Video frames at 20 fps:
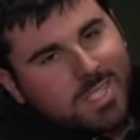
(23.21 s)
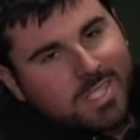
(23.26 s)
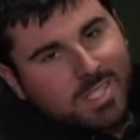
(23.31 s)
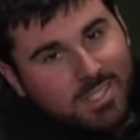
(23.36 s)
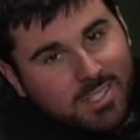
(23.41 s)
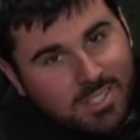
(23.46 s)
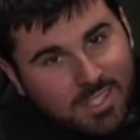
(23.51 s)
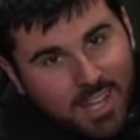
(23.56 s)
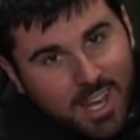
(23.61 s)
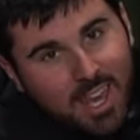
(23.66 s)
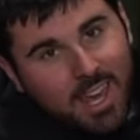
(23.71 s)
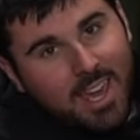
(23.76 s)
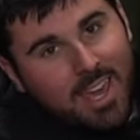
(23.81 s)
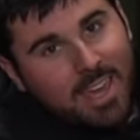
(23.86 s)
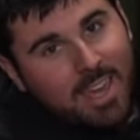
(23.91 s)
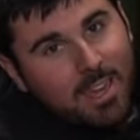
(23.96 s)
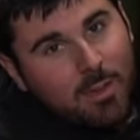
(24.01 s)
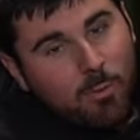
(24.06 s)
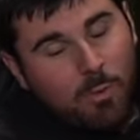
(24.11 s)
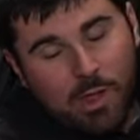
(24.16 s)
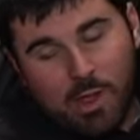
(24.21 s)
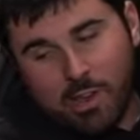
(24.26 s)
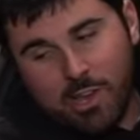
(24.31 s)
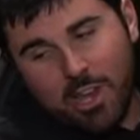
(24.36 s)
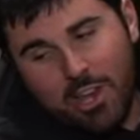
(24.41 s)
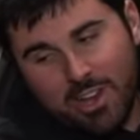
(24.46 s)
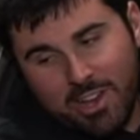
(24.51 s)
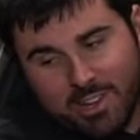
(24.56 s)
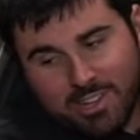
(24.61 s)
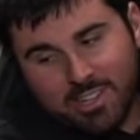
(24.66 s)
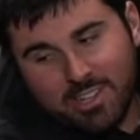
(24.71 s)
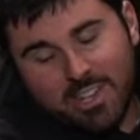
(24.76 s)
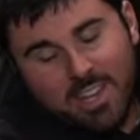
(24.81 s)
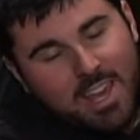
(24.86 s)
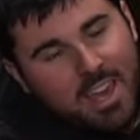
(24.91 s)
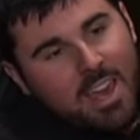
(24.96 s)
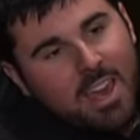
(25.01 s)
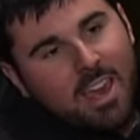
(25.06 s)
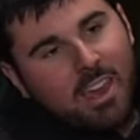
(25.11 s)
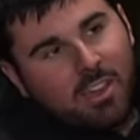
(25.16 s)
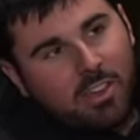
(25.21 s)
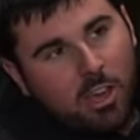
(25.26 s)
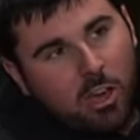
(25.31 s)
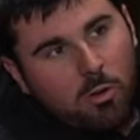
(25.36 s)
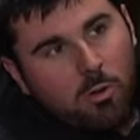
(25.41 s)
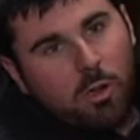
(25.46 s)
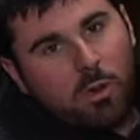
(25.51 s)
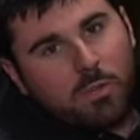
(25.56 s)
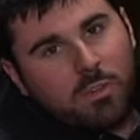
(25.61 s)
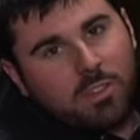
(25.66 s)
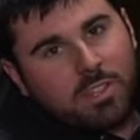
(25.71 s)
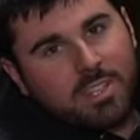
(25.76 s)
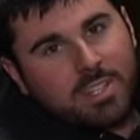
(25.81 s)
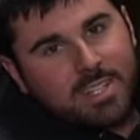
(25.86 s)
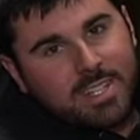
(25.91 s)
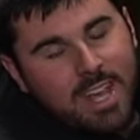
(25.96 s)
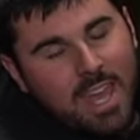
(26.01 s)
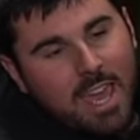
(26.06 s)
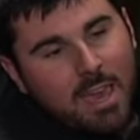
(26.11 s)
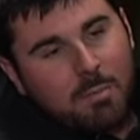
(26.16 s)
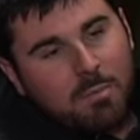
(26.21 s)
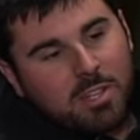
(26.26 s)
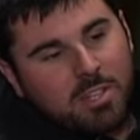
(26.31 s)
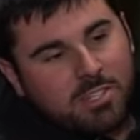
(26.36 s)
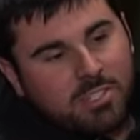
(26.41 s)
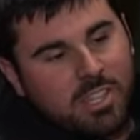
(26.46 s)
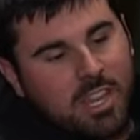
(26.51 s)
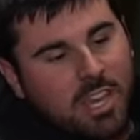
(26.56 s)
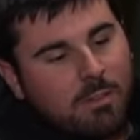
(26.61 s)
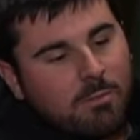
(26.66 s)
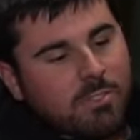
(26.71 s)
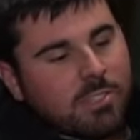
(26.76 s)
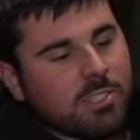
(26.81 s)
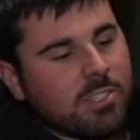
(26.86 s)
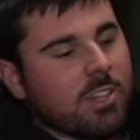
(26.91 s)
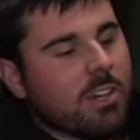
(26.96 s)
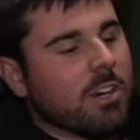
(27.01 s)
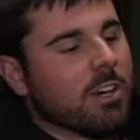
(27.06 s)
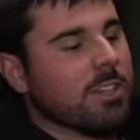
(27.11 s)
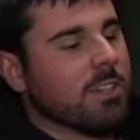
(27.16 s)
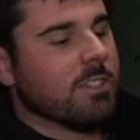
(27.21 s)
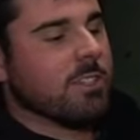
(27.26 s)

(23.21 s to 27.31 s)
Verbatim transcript: today, we're going to go over the damage that was done